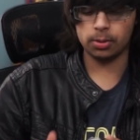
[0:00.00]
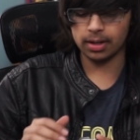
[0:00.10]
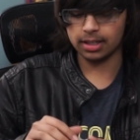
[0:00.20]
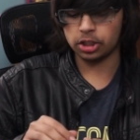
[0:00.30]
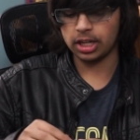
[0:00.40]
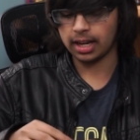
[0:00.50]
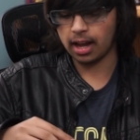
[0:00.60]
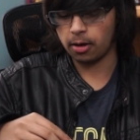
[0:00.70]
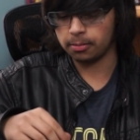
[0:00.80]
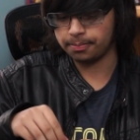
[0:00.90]
we're gonna check
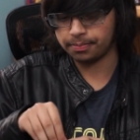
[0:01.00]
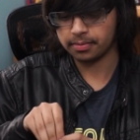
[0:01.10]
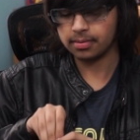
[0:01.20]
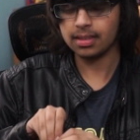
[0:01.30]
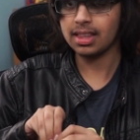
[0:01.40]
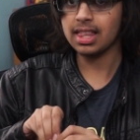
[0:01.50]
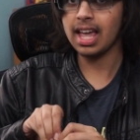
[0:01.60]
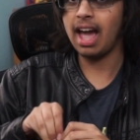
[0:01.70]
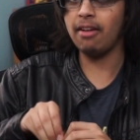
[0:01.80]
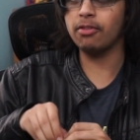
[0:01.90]
out
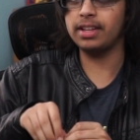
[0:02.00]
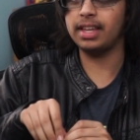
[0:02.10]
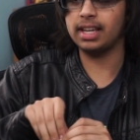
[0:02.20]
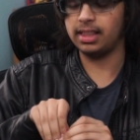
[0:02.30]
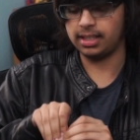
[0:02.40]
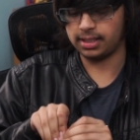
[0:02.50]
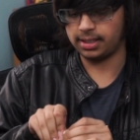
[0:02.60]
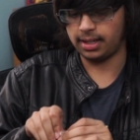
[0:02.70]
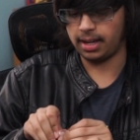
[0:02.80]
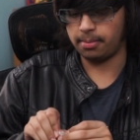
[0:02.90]
everything in this
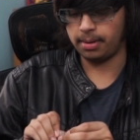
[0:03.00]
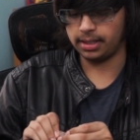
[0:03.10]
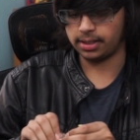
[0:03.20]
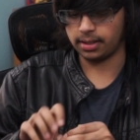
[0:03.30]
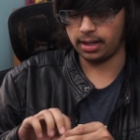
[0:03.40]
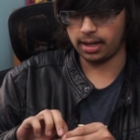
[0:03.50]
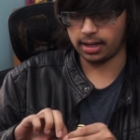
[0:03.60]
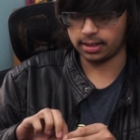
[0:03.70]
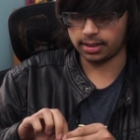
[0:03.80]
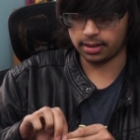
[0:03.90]
today, basically, I
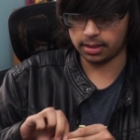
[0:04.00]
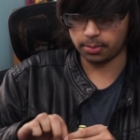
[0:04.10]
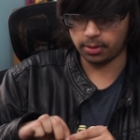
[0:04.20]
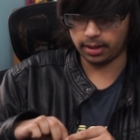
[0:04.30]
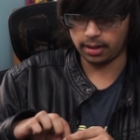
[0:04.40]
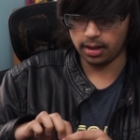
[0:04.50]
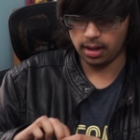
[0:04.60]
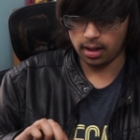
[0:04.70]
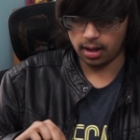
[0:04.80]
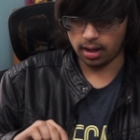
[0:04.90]
guess, at this point.
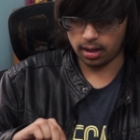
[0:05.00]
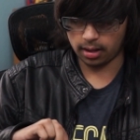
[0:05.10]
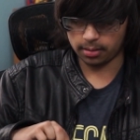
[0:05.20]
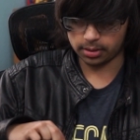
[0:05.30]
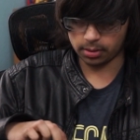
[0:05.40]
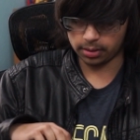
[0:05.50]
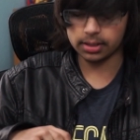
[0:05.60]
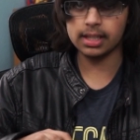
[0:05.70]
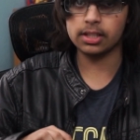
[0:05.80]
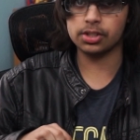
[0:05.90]
So it
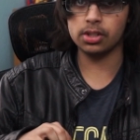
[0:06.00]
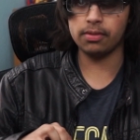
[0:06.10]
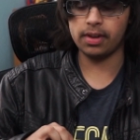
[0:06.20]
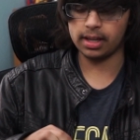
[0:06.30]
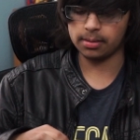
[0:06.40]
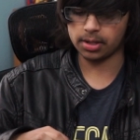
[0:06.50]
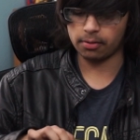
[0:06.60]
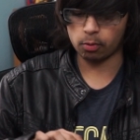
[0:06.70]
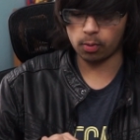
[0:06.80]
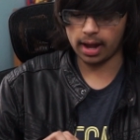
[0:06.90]
looks like the cellophane comes
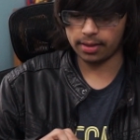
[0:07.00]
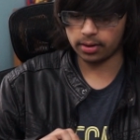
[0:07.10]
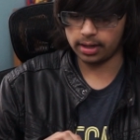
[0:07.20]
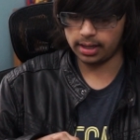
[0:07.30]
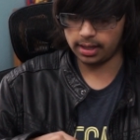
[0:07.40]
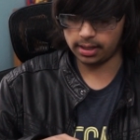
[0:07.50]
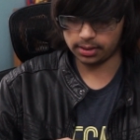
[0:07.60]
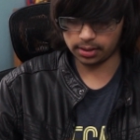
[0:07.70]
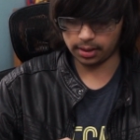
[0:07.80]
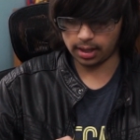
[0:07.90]
off rather
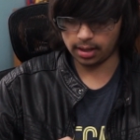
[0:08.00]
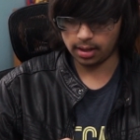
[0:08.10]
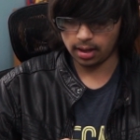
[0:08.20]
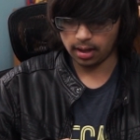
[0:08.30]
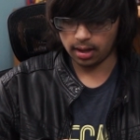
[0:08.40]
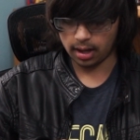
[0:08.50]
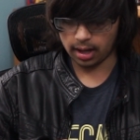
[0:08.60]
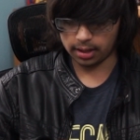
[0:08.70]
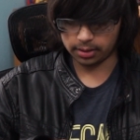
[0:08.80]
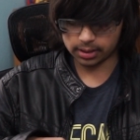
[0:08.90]
easily.
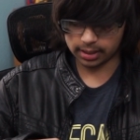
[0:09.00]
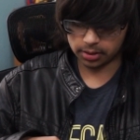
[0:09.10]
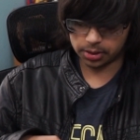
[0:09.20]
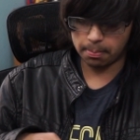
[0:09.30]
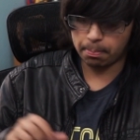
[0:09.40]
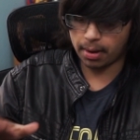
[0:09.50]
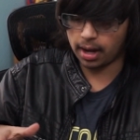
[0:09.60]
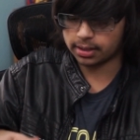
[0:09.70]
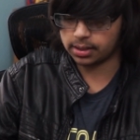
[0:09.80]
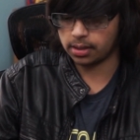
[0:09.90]
Looks like there's some
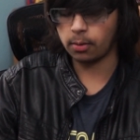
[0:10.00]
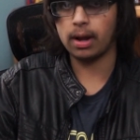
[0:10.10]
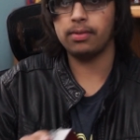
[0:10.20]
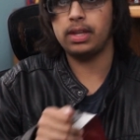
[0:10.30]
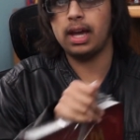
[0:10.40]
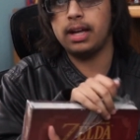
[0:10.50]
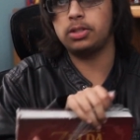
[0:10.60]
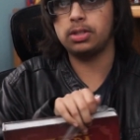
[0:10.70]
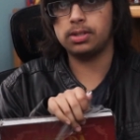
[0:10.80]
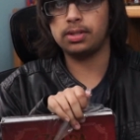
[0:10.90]
boxing around the
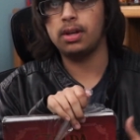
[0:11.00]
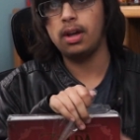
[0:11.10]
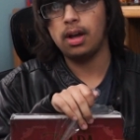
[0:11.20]
edges